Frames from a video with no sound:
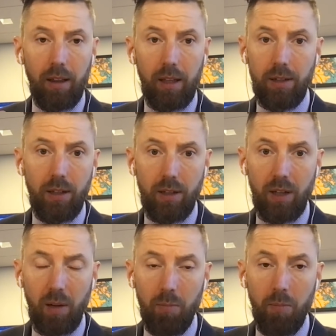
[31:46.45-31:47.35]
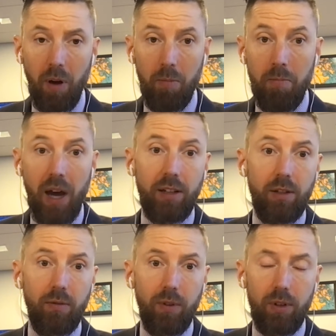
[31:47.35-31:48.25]
This is a
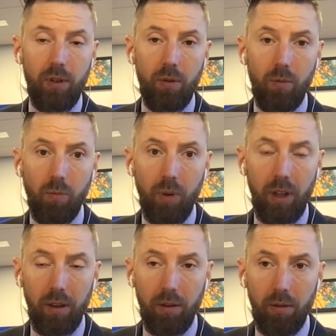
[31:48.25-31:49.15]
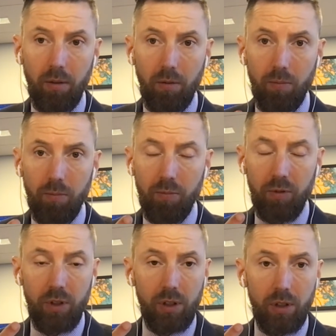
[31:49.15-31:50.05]
massive issue with
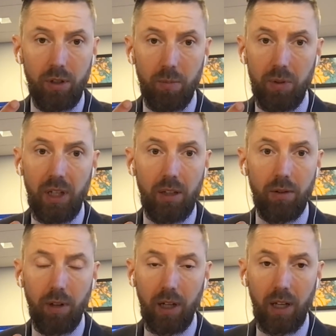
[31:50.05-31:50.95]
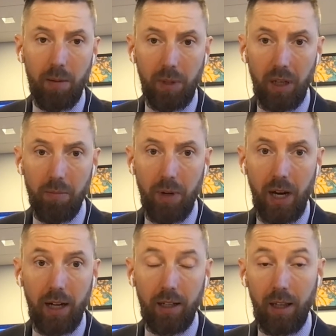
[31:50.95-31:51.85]
just substantial economic
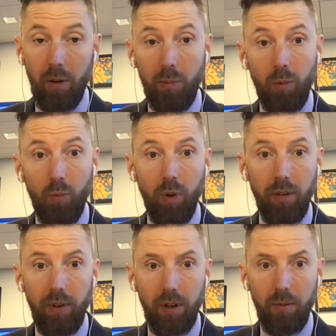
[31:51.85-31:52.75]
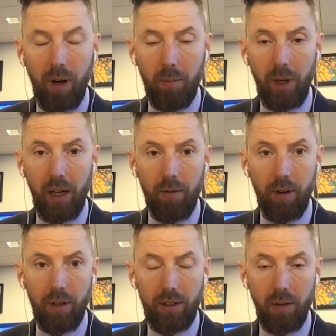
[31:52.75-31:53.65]
impact, and that would be really fun to wrap my head
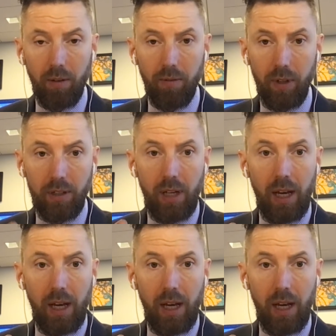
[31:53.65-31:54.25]
around and see how it fix.